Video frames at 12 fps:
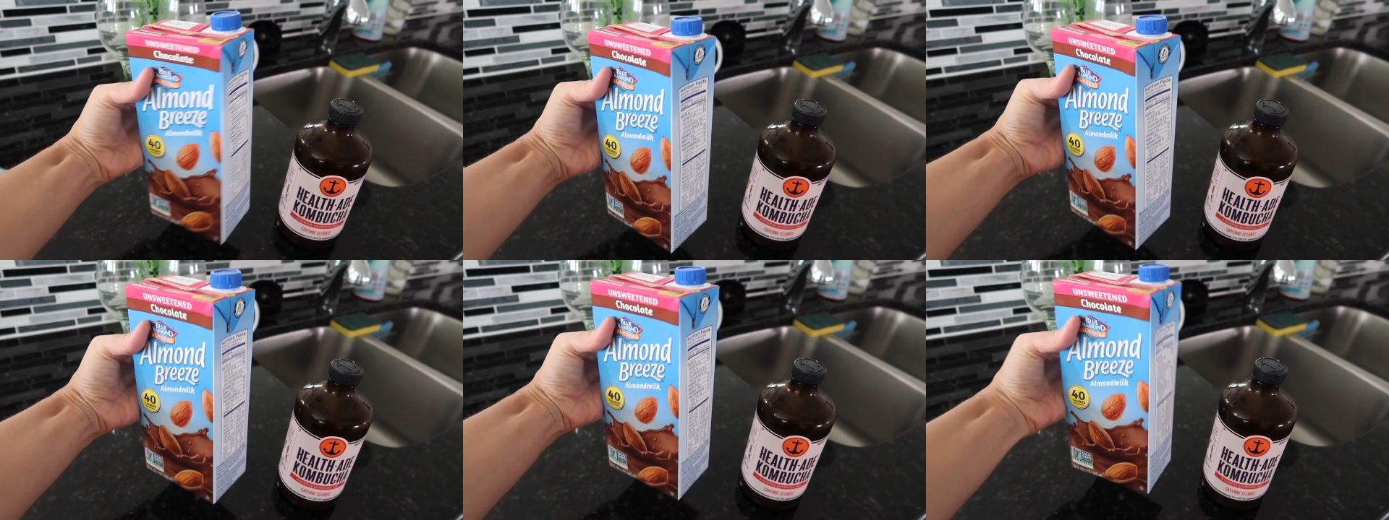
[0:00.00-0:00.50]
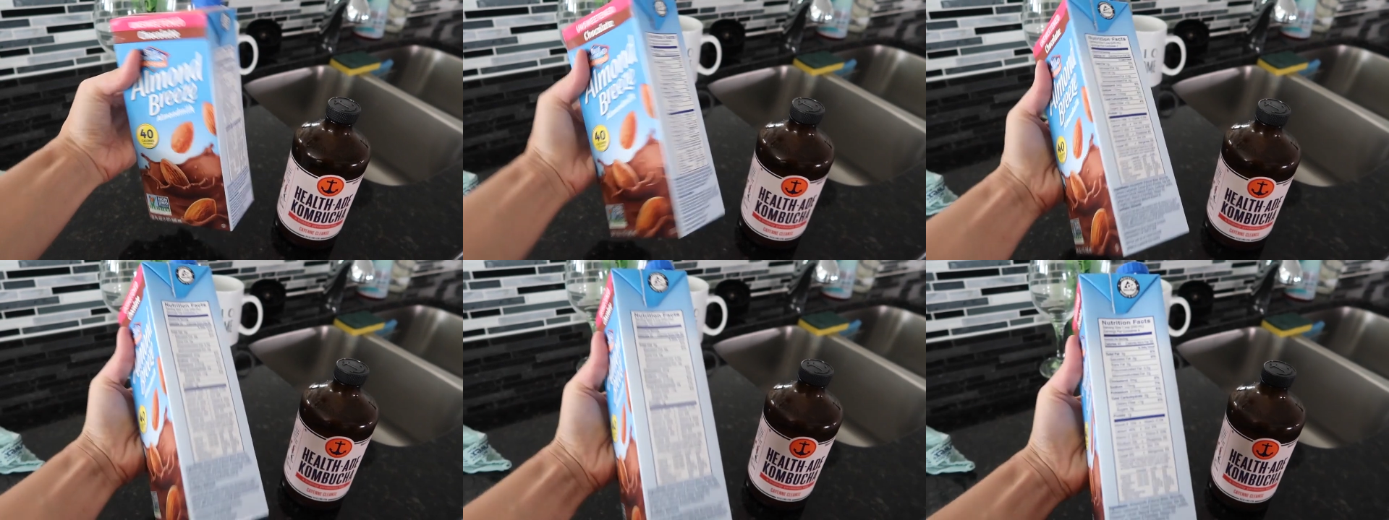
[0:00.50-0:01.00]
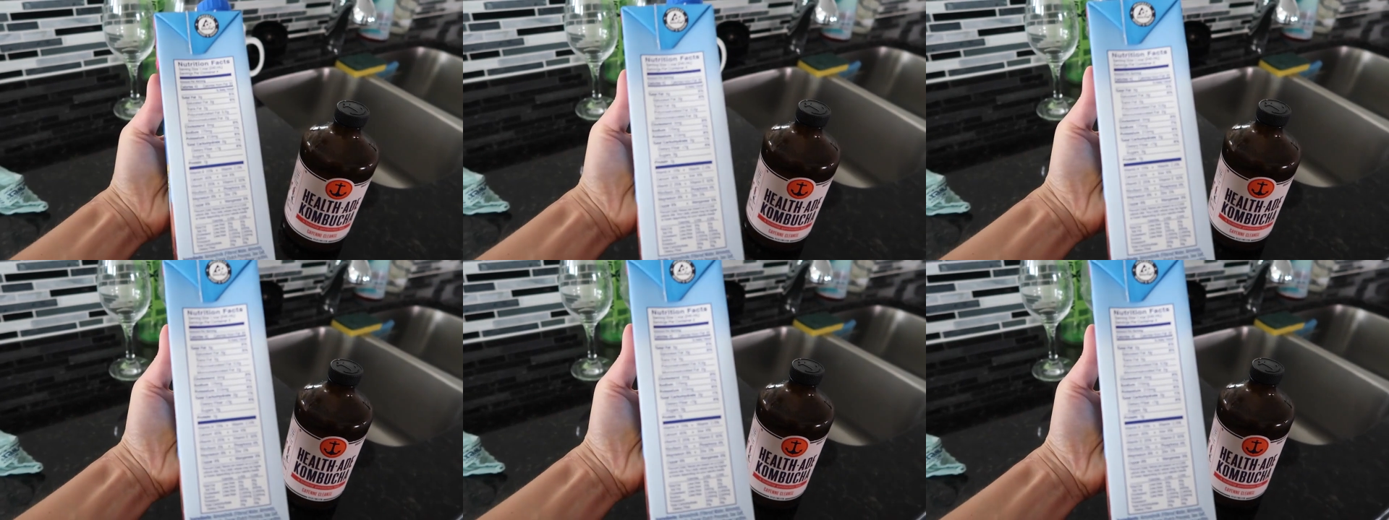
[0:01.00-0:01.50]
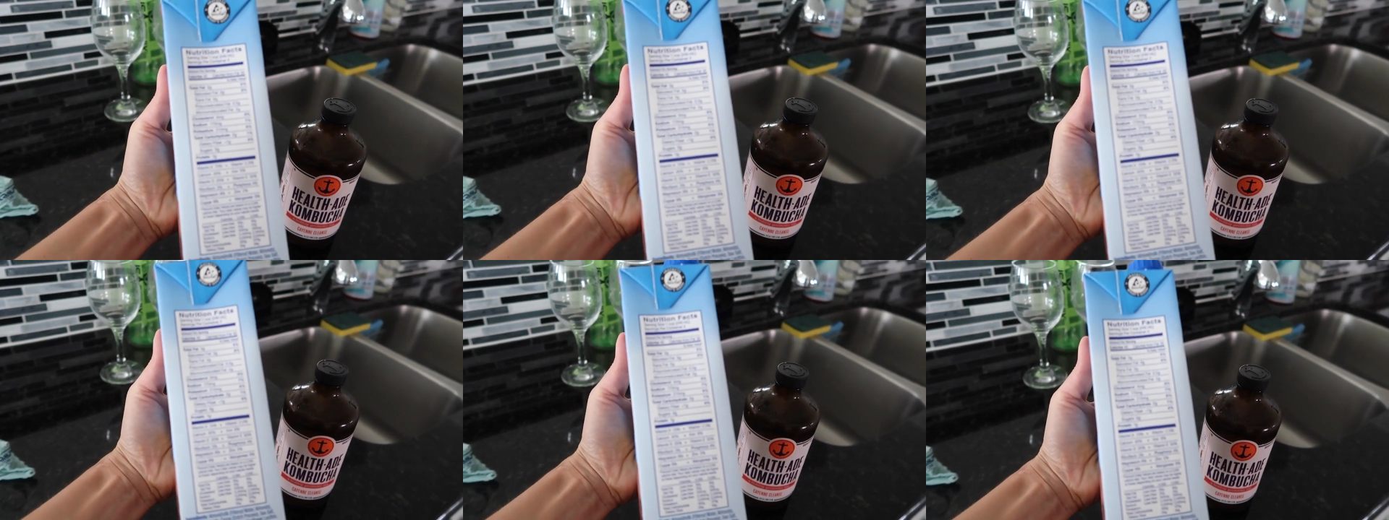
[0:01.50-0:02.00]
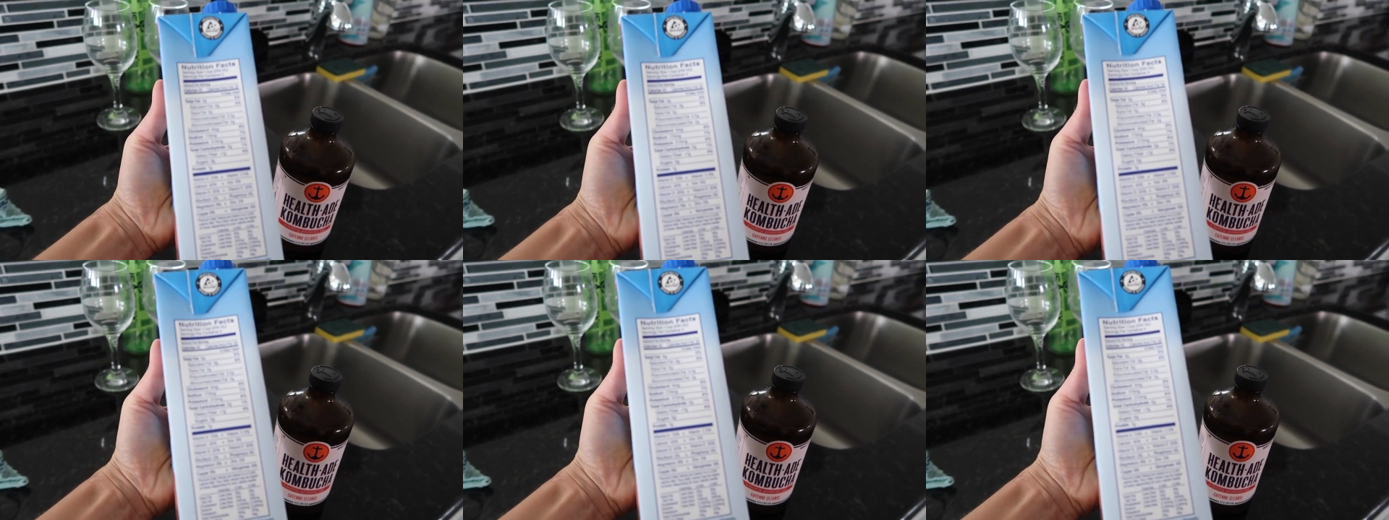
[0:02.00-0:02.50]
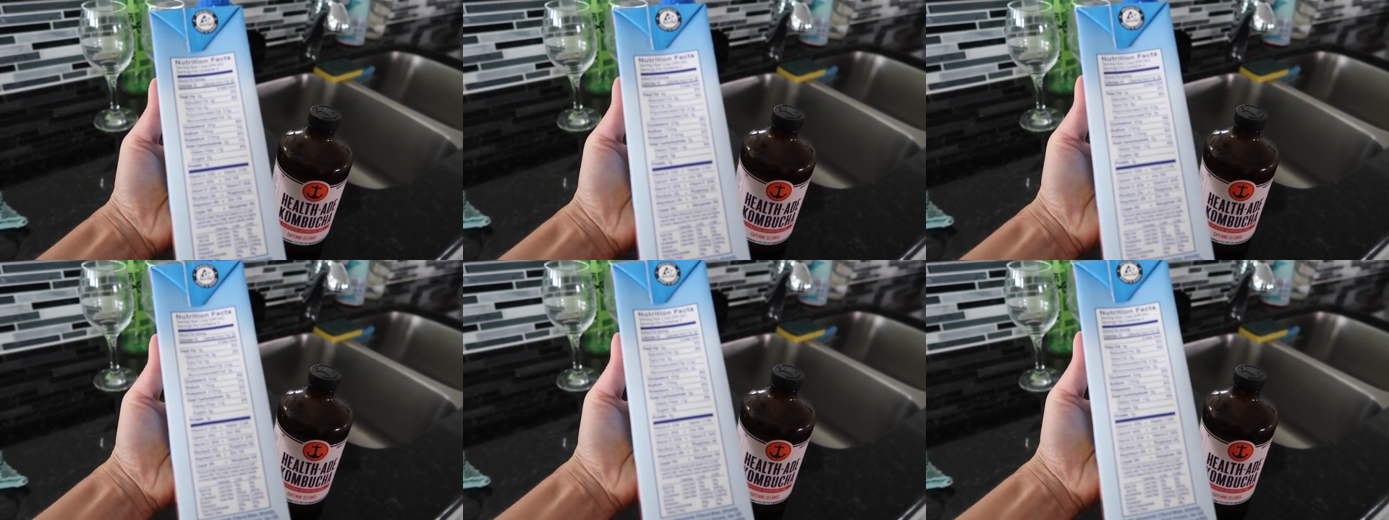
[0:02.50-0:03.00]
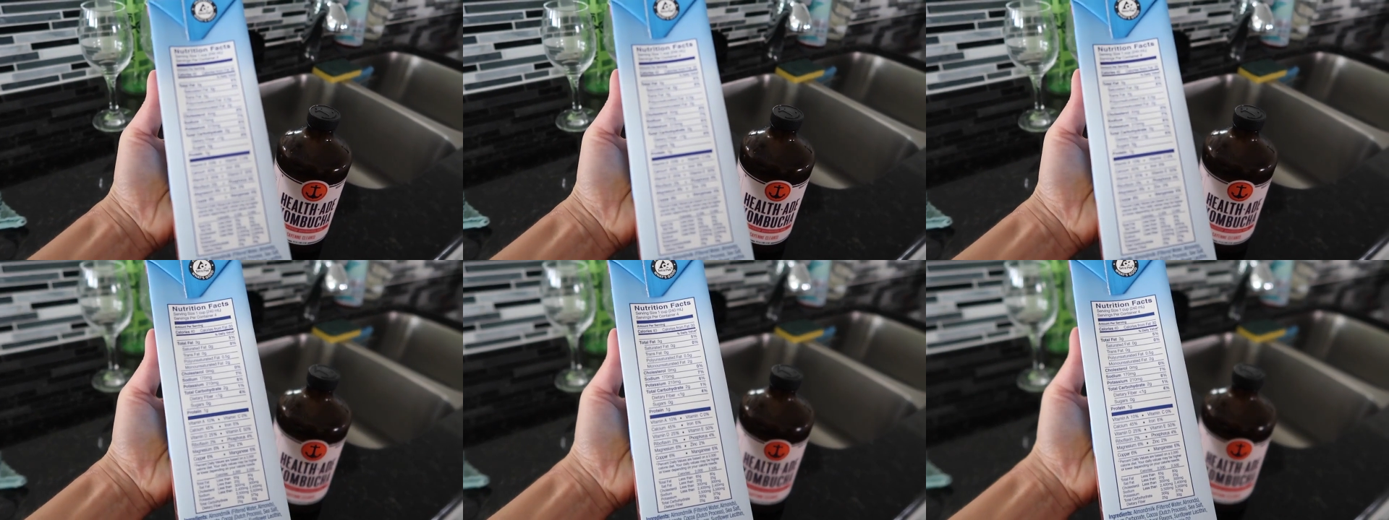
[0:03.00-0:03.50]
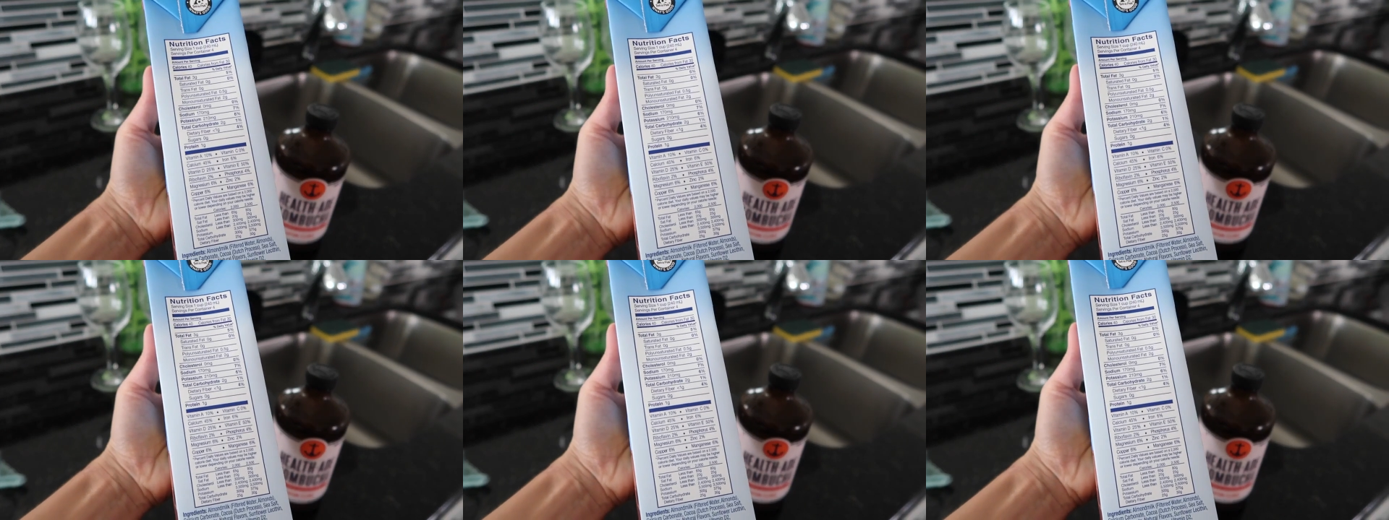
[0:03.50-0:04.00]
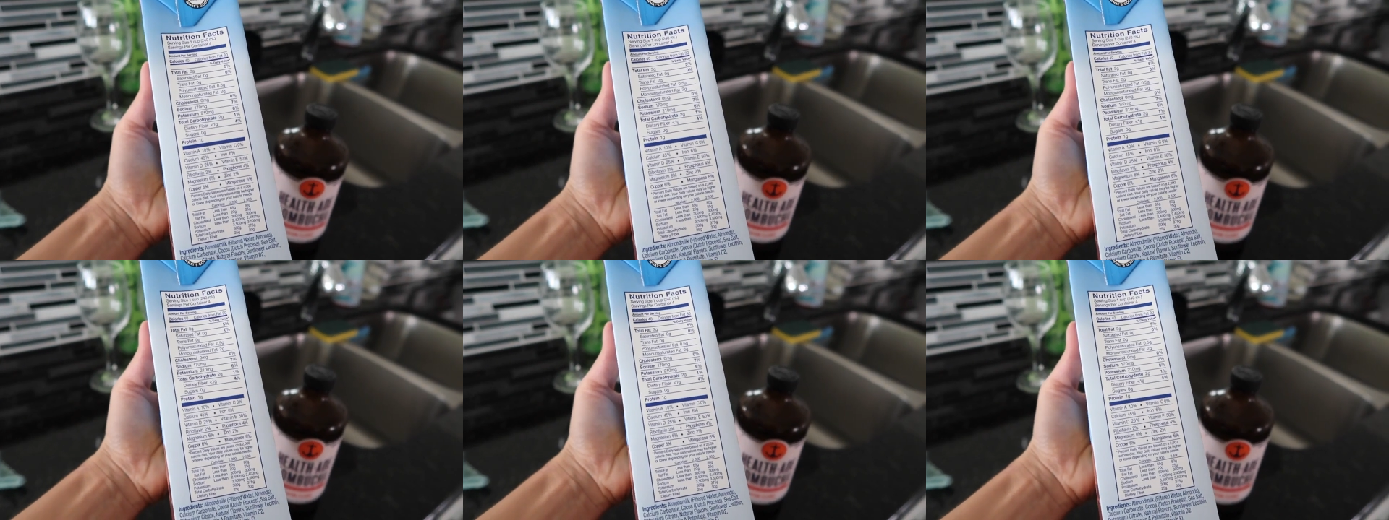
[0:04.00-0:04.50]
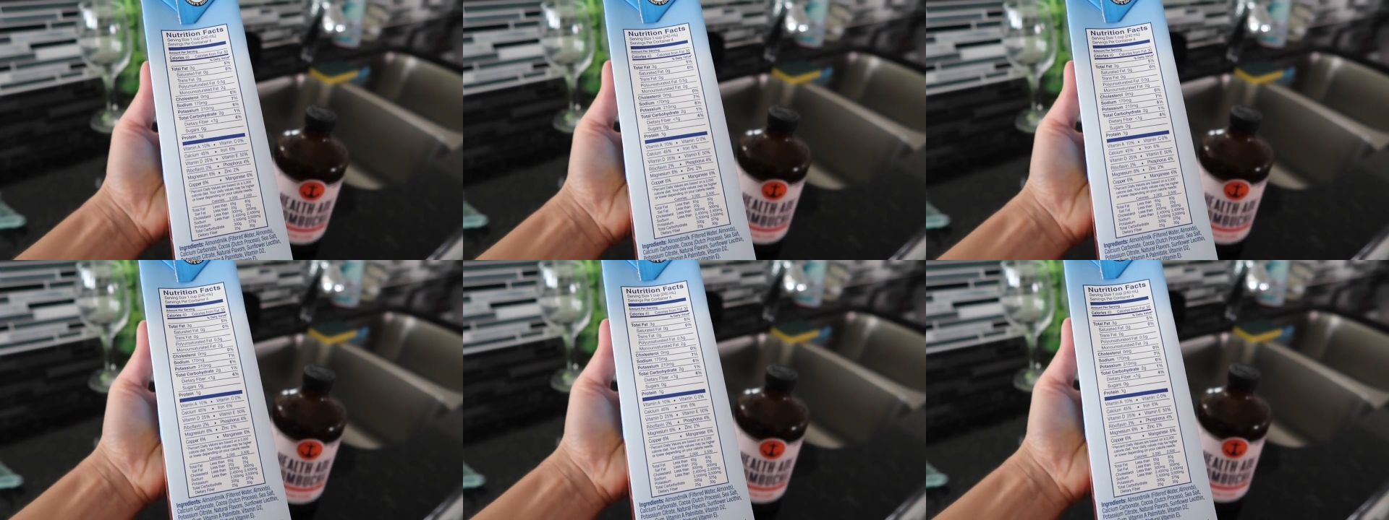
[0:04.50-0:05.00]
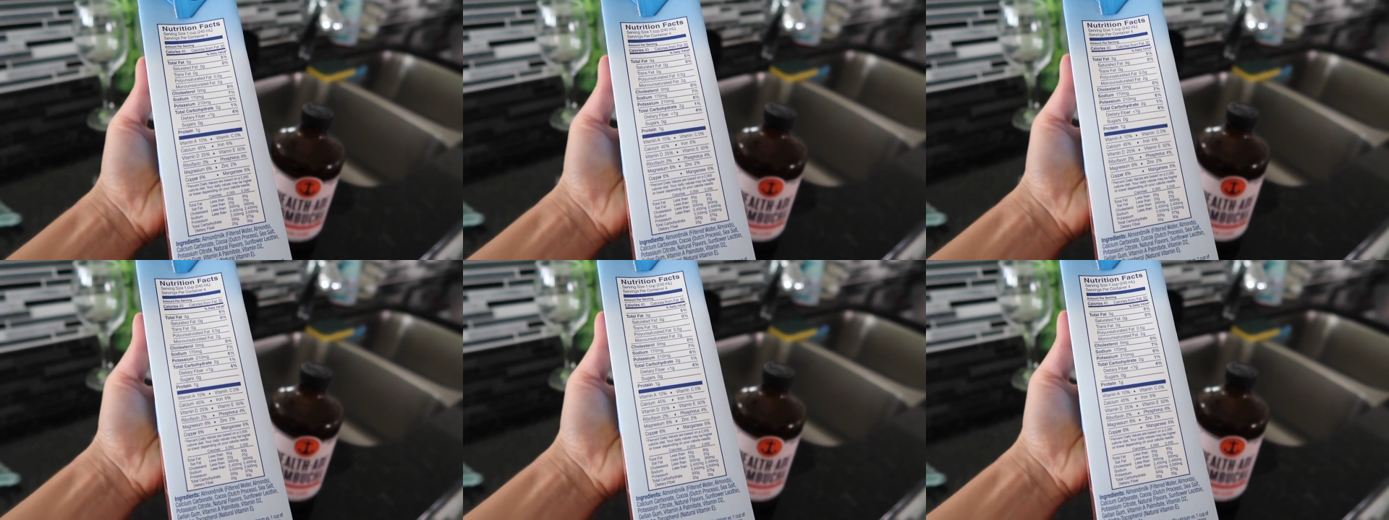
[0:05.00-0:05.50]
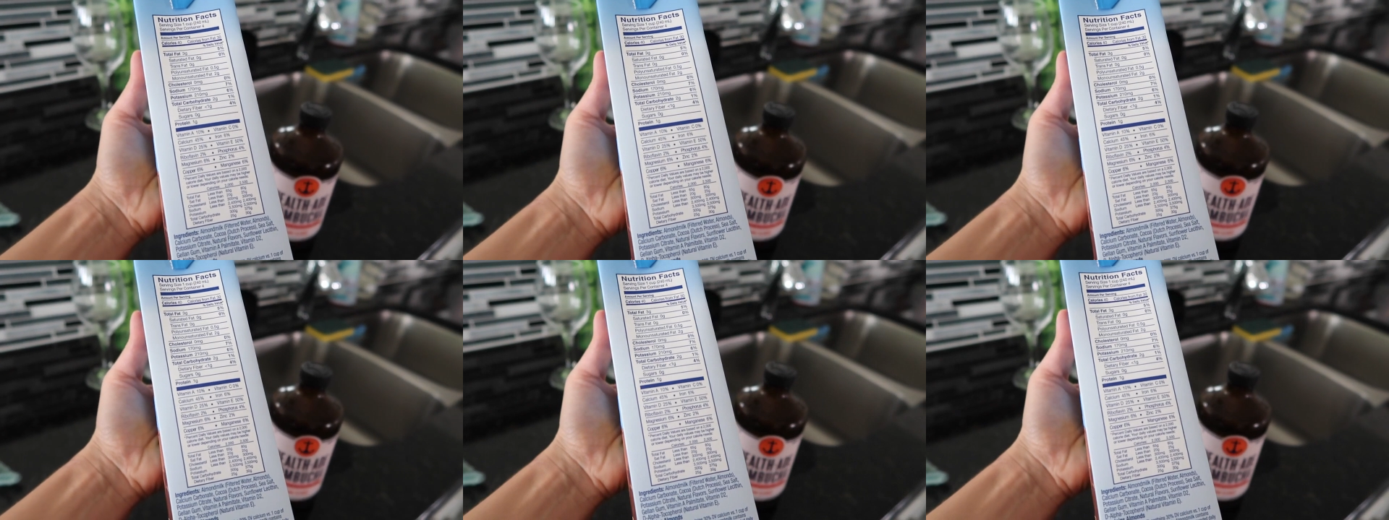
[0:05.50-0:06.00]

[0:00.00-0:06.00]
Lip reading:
Nobody's mouth can be seen.